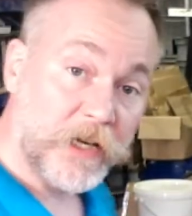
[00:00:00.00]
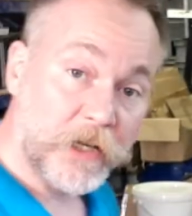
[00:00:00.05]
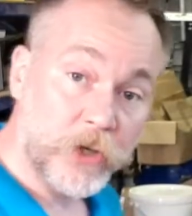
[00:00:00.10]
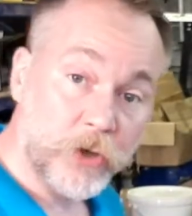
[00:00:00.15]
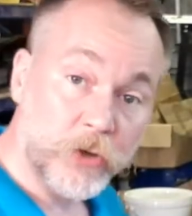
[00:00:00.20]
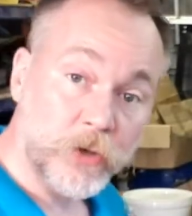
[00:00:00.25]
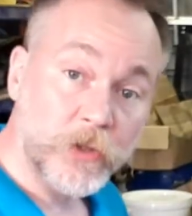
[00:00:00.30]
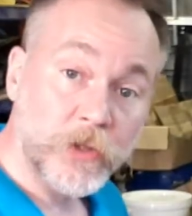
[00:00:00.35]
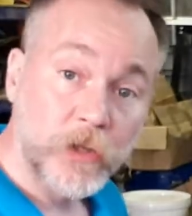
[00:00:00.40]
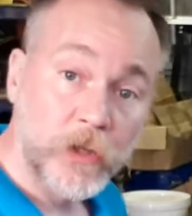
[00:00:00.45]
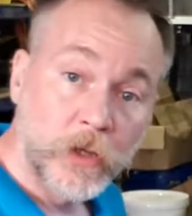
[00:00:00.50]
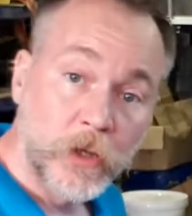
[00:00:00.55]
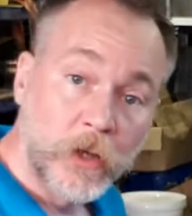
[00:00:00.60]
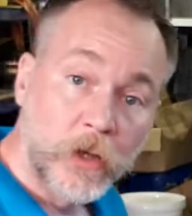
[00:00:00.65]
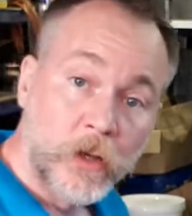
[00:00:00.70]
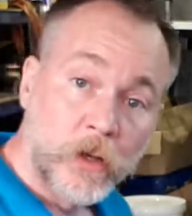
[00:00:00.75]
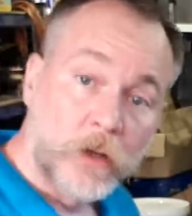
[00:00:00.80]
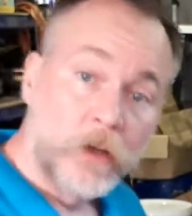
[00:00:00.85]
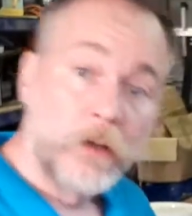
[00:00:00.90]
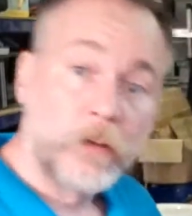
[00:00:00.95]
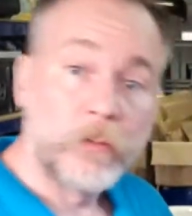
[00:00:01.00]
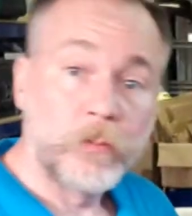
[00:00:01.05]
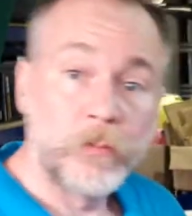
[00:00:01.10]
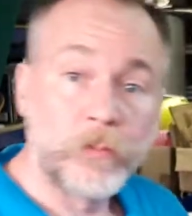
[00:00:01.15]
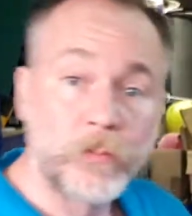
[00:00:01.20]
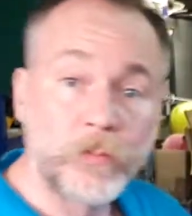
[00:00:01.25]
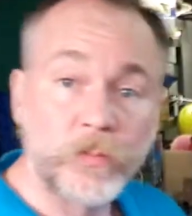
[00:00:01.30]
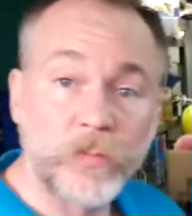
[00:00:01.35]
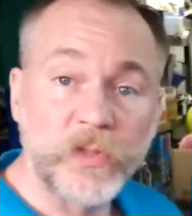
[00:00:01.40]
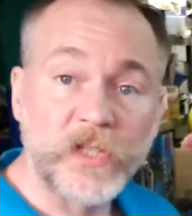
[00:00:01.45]
good,
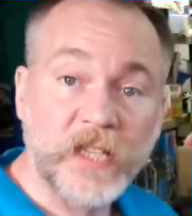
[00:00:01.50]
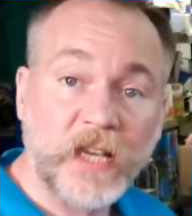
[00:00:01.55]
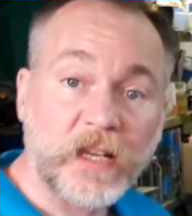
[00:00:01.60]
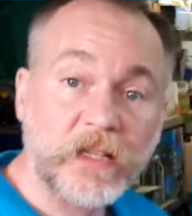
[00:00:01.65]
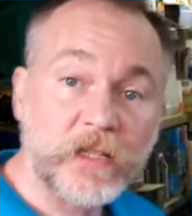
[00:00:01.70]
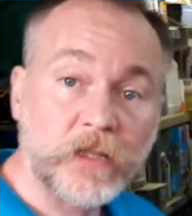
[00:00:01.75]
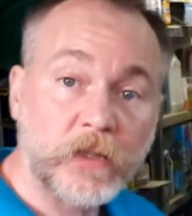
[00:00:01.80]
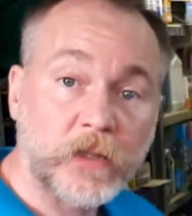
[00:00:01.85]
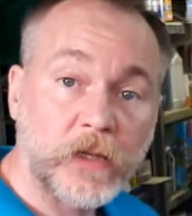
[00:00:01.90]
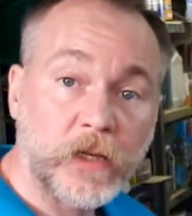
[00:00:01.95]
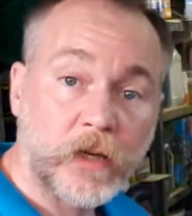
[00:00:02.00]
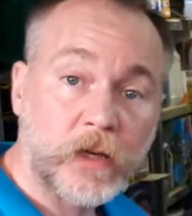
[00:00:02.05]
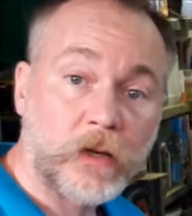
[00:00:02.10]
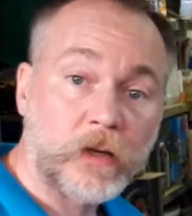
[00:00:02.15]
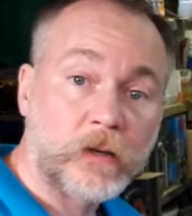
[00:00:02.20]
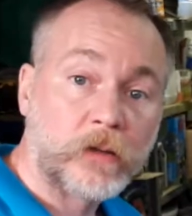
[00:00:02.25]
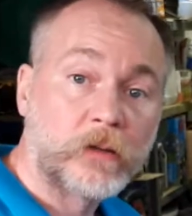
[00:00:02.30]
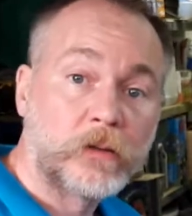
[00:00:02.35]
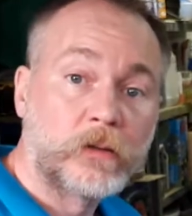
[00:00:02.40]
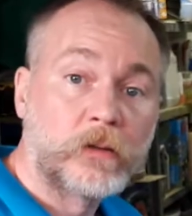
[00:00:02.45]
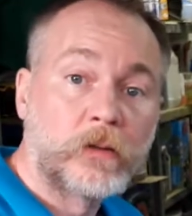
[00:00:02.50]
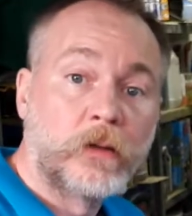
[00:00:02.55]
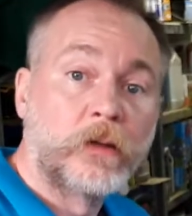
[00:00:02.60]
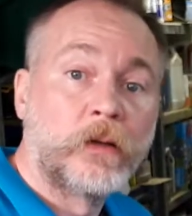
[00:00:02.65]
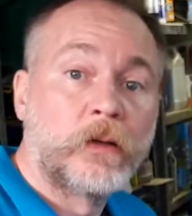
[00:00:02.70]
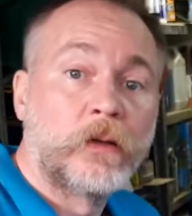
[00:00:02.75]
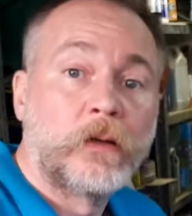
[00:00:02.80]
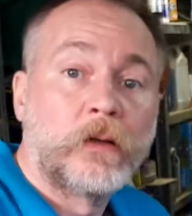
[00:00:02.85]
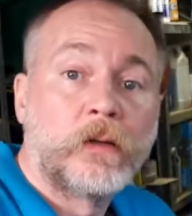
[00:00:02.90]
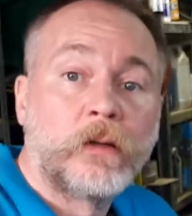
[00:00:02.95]
protects the
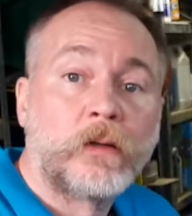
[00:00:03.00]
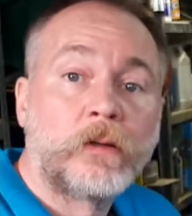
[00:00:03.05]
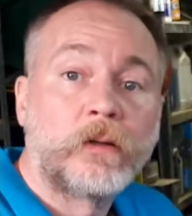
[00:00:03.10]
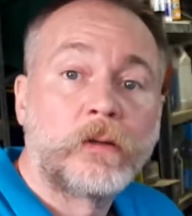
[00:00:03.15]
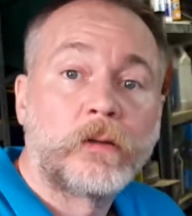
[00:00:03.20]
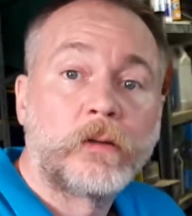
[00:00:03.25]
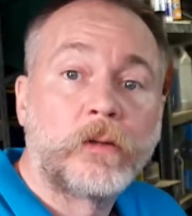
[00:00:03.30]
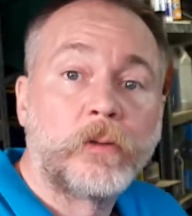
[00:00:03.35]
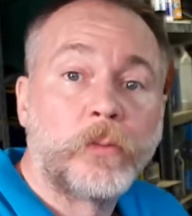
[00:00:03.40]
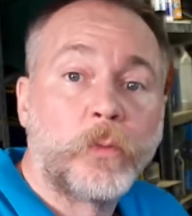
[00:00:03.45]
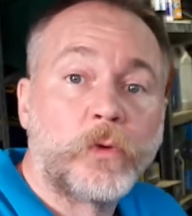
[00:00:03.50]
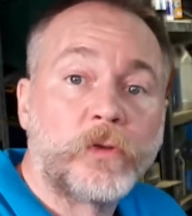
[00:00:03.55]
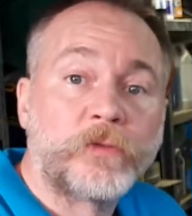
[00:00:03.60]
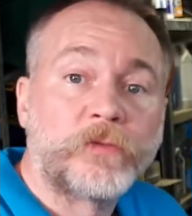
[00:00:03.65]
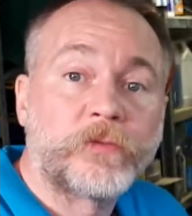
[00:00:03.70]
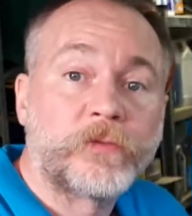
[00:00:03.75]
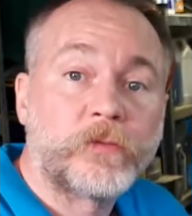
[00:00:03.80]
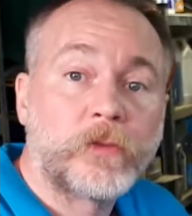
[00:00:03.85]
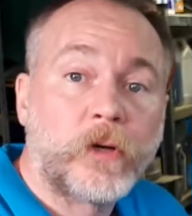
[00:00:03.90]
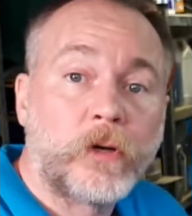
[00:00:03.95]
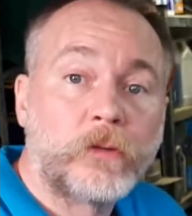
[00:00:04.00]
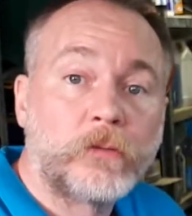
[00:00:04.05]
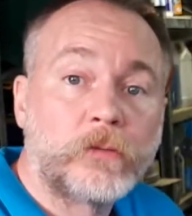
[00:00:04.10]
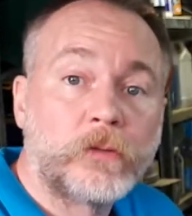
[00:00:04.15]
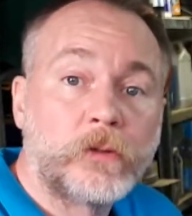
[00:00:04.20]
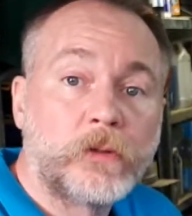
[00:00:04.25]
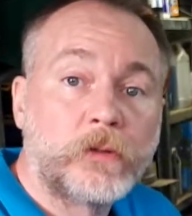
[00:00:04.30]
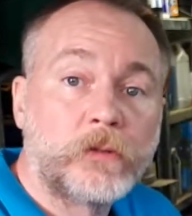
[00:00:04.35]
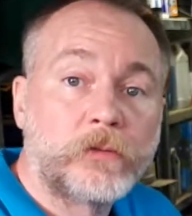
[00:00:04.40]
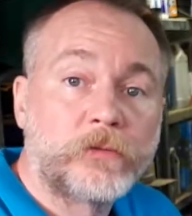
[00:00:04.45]
wood
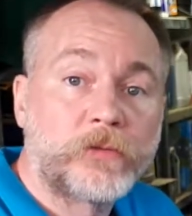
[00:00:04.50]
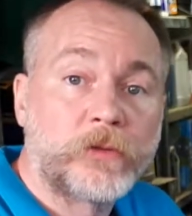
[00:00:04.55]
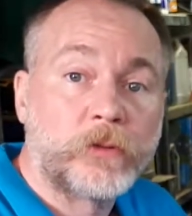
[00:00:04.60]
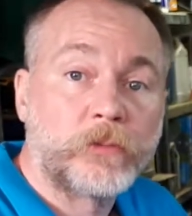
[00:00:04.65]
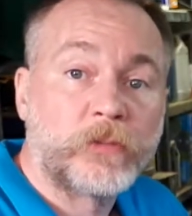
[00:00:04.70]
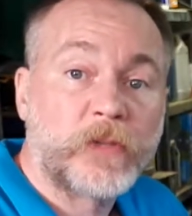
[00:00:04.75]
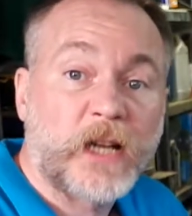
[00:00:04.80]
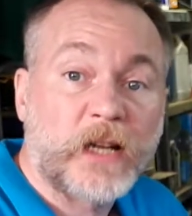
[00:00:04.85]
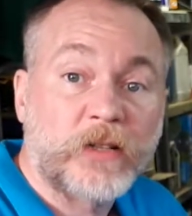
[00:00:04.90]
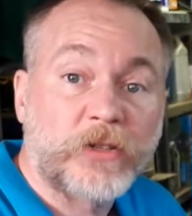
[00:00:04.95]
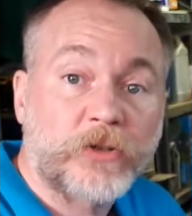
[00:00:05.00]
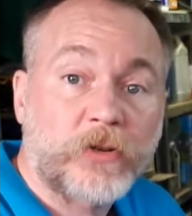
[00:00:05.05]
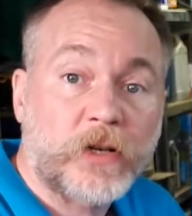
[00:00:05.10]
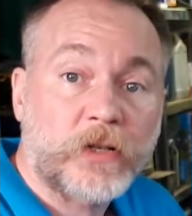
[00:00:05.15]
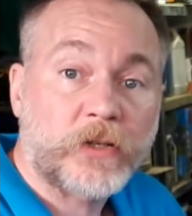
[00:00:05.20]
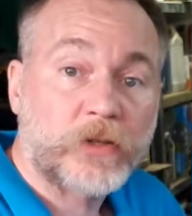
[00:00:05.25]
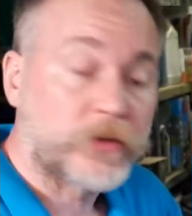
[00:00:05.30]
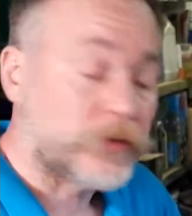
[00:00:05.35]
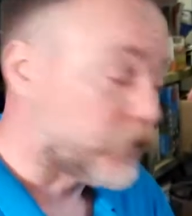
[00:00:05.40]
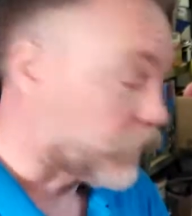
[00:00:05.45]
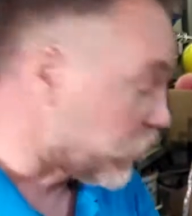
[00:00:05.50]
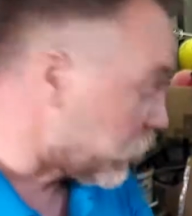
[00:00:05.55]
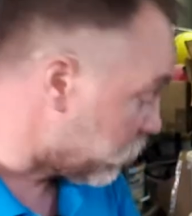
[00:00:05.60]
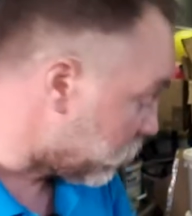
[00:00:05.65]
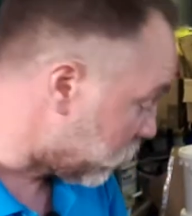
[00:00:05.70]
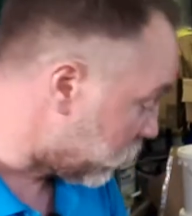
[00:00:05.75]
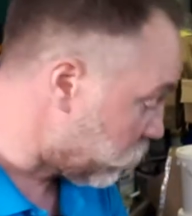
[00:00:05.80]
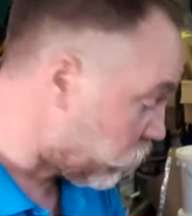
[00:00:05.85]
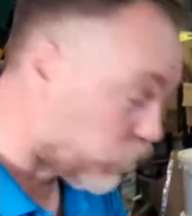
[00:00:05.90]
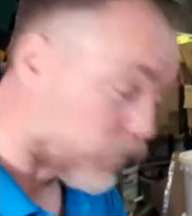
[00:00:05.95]
from getting scratched
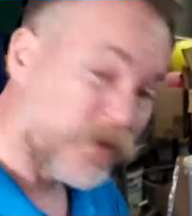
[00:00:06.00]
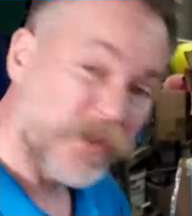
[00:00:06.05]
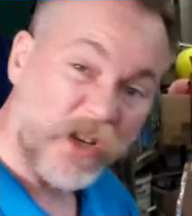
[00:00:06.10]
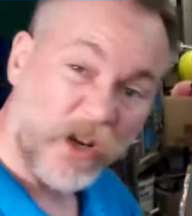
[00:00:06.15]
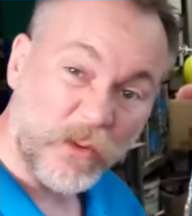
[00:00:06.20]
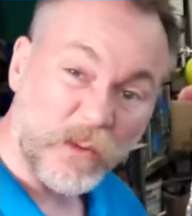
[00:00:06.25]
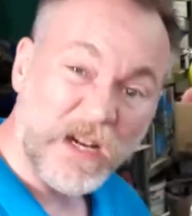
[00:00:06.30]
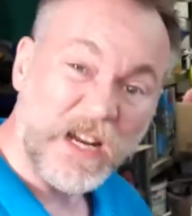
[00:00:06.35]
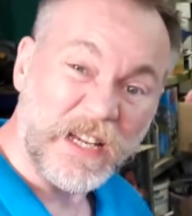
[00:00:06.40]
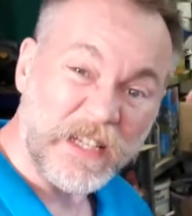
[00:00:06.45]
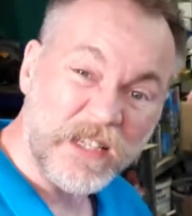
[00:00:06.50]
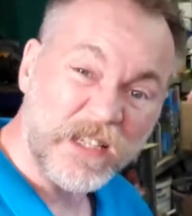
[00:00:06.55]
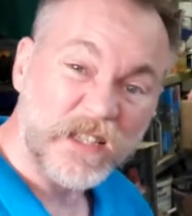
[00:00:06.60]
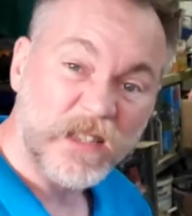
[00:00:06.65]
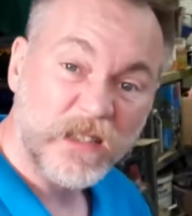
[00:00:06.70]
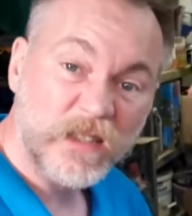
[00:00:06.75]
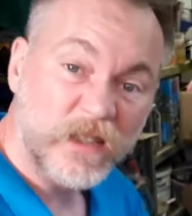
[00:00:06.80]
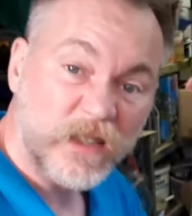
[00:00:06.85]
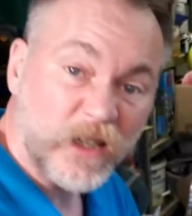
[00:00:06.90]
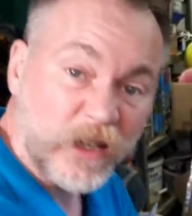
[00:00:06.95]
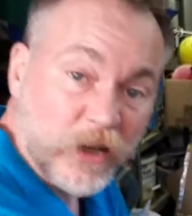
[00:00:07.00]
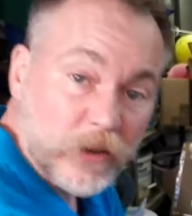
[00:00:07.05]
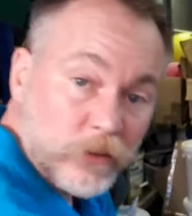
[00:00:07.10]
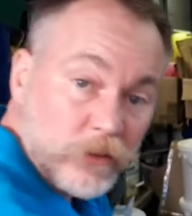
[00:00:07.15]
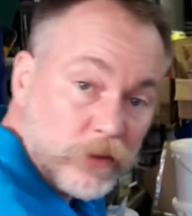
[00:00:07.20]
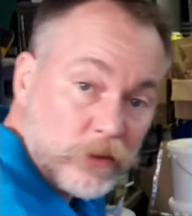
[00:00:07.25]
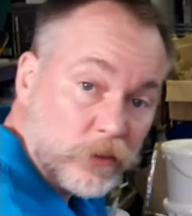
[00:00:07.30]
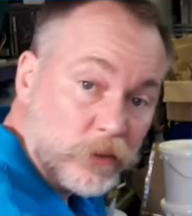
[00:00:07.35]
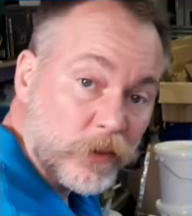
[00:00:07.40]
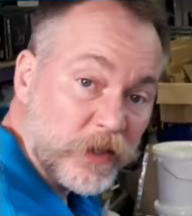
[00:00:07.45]
underneath. Also, it's, you know,
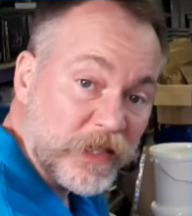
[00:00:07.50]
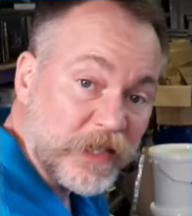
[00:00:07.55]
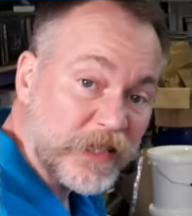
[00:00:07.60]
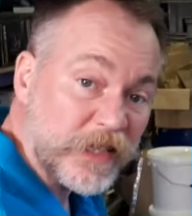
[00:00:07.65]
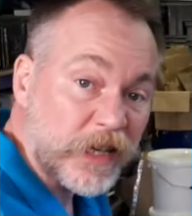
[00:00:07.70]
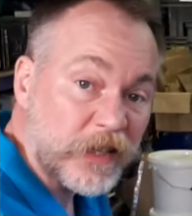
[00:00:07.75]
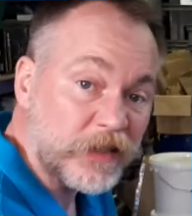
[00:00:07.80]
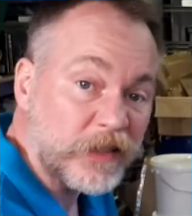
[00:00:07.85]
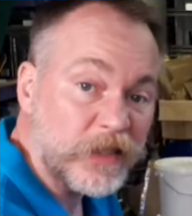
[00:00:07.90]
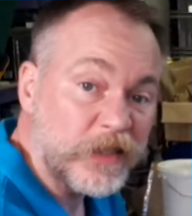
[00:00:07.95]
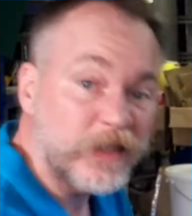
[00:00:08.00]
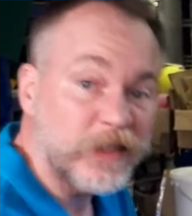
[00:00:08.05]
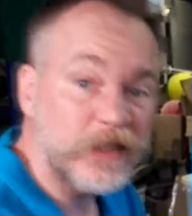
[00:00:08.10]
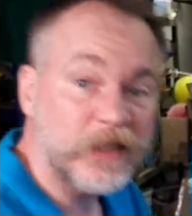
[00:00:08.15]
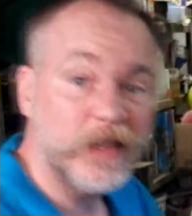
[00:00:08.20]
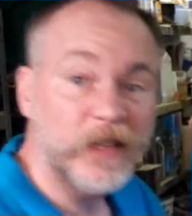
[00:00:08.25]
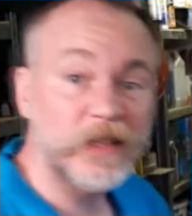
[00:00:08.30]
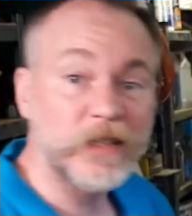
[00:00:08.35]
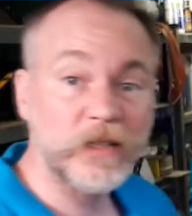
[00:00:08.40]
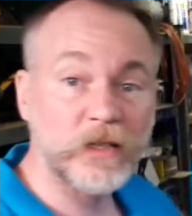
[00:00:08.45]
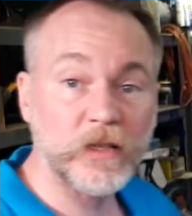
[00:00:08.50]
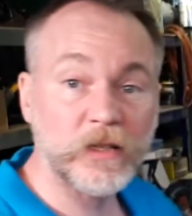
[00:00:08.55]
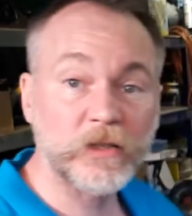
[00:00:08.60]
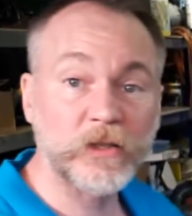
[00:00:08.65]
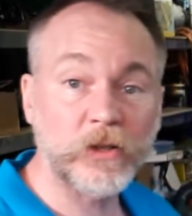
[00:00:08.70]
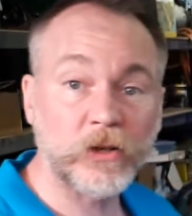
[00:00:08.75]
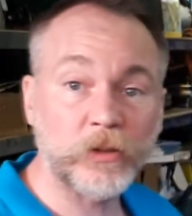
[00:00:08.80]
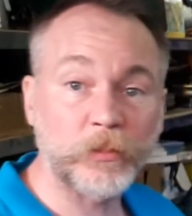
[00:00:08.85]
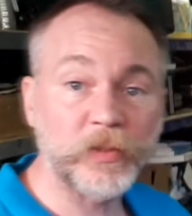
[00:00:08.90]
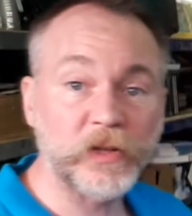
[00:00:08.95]
when you're sanding, it's
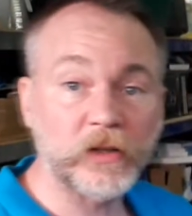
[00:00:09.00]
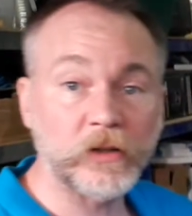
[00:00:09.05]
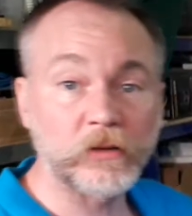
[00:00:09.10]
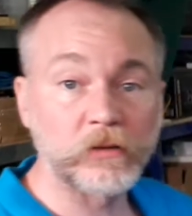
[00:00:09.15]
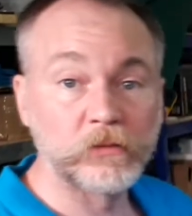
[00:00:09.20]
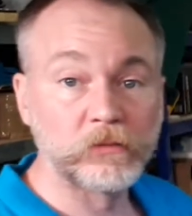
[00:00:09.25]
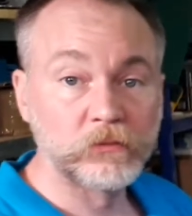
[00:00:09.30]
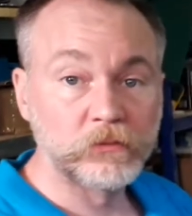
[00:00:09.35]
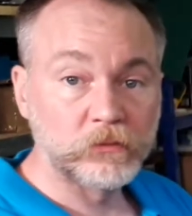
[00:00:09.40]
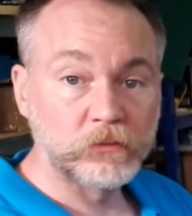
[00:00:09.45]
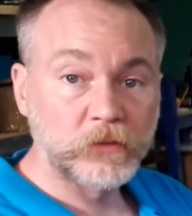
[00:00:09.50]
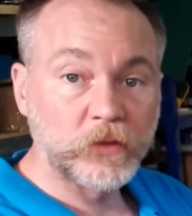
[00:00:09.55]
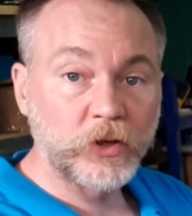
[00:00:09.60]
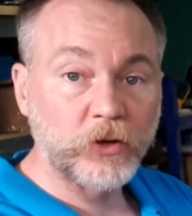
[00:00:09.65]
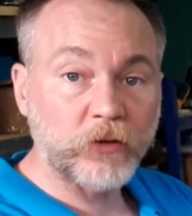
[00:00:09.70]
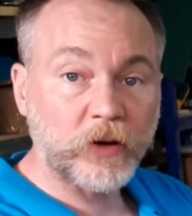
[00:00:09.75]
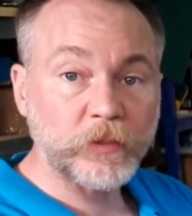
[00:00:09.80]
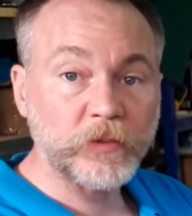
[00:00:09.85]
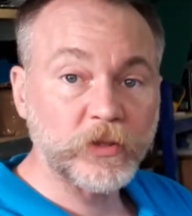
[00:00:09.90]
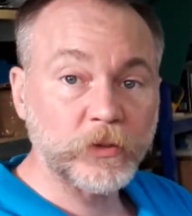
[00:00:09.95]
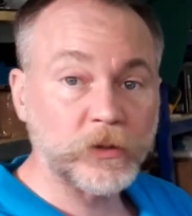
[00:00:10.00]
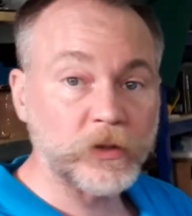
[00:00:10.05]
got a bit of grip to it